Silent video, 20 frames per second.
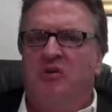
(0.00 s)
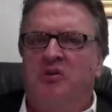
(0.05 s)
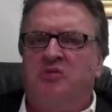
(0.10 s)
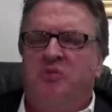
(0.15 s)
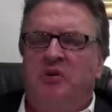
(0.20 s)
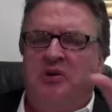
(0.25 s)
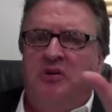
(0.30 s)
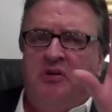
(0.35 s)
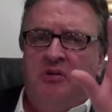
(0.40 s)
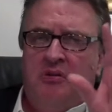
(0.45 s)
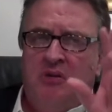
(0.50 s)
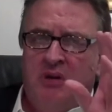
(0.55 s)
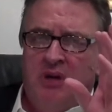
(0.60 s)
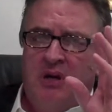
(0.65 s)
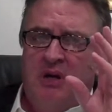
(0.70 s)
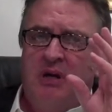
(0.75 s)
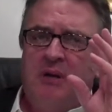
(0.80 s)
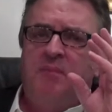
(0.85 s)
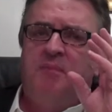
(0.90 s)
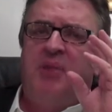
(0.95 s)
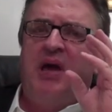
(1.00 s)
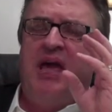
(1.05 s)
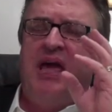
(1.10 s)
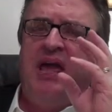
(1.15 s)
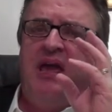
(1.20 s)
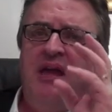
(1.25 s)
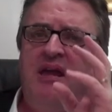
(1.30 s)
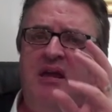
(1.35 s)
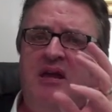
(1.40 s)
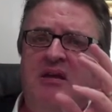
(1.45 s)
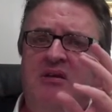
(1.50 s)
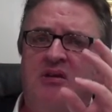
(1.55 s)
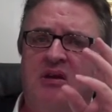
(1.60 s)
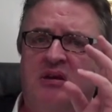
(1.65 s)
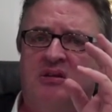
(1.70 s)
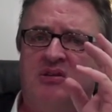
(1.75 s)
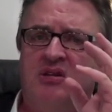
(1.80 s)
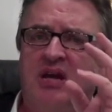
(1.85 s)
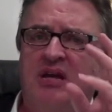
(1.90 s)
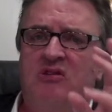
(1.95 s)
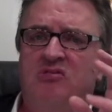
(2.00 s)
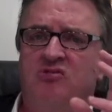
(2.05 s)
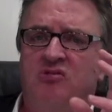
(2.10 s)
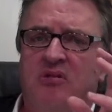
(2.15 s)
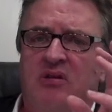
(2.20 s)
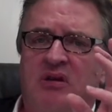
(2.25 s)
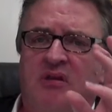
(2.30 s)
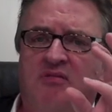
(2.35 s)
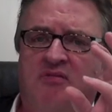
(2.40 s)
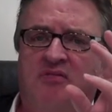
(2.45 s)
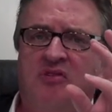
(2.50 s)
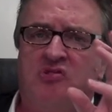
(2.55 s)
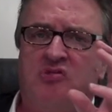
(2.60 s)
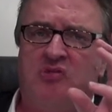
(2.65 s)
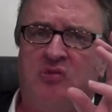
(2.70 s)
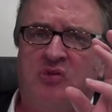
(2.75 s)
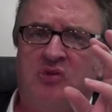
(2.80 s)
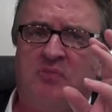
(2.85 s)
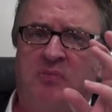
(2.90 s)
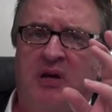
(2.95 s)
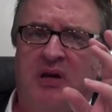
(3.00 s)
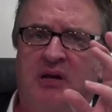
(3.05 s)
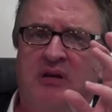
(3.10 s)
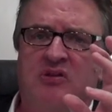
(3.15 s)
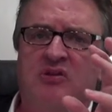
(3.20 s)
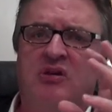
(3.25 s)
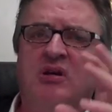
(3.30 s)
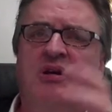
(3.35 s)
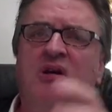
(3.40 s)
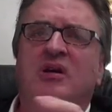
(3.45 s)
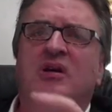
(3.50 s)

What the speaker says: words, when you paid attention in the visual space,